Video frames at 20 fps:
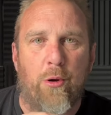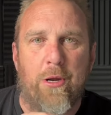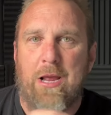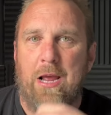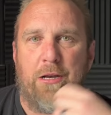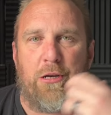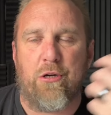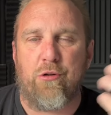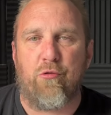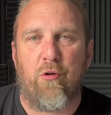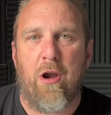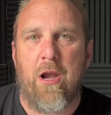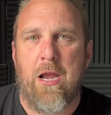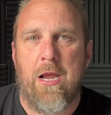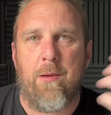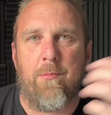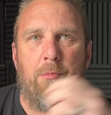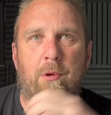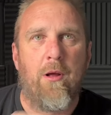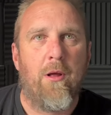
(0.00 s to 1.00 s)
He had a
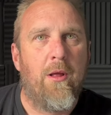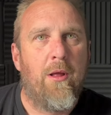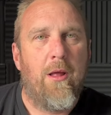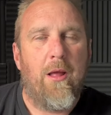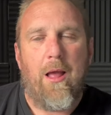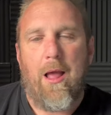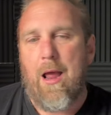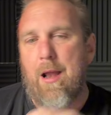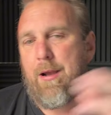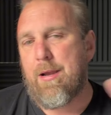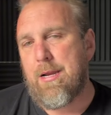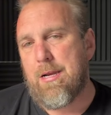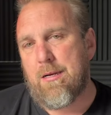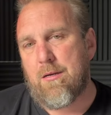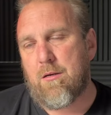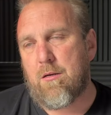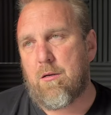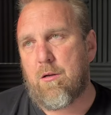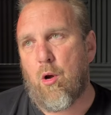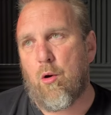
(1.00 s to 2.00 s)
dream and he's
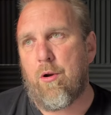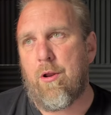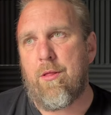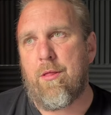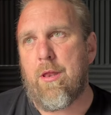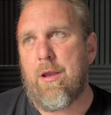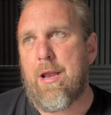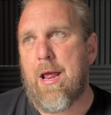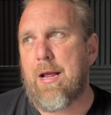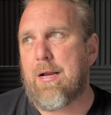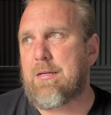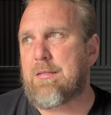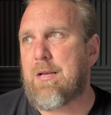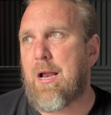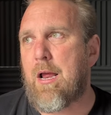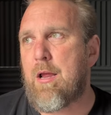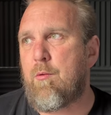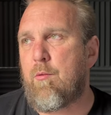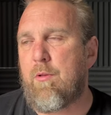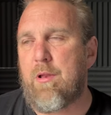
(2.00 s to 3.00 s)
gone in the next
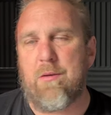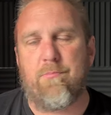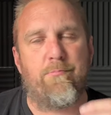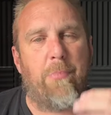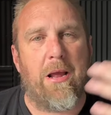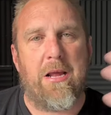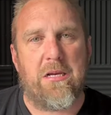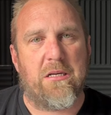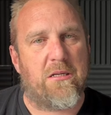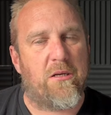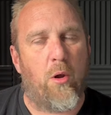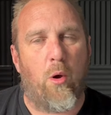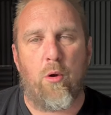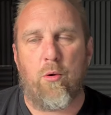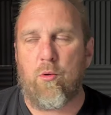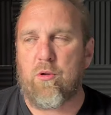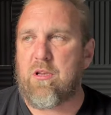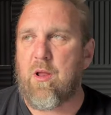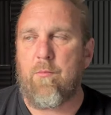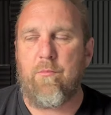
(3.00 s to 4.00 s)
day with his bass line
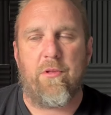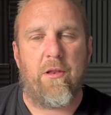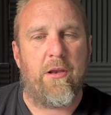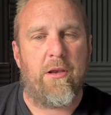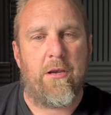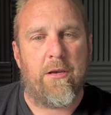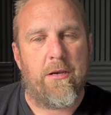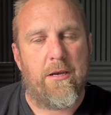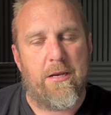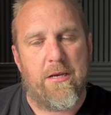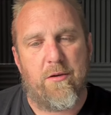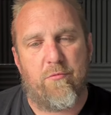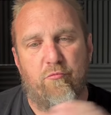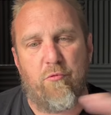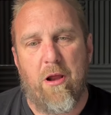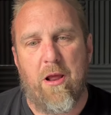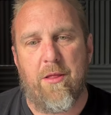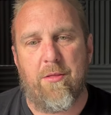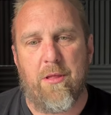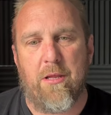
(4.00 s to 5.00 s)
or something, and he's
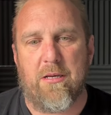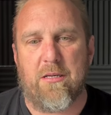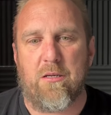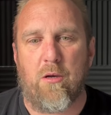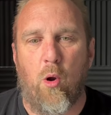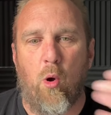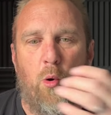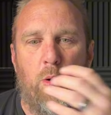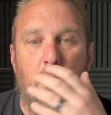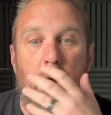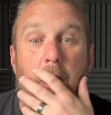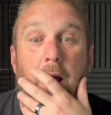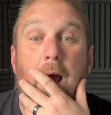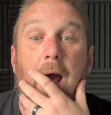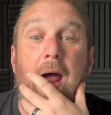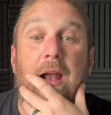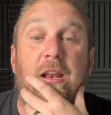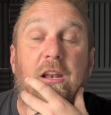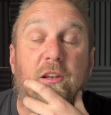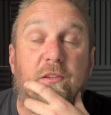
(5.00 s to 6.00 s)
written this song,
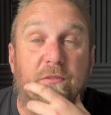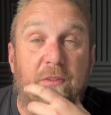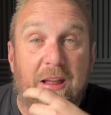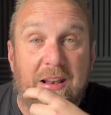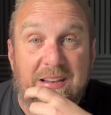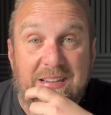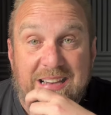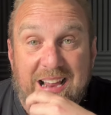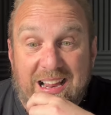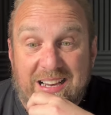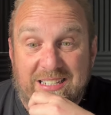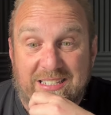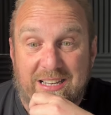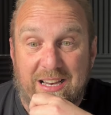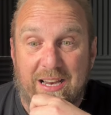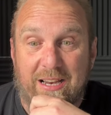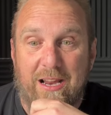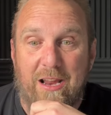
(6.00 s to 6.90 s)
and it's fantastic.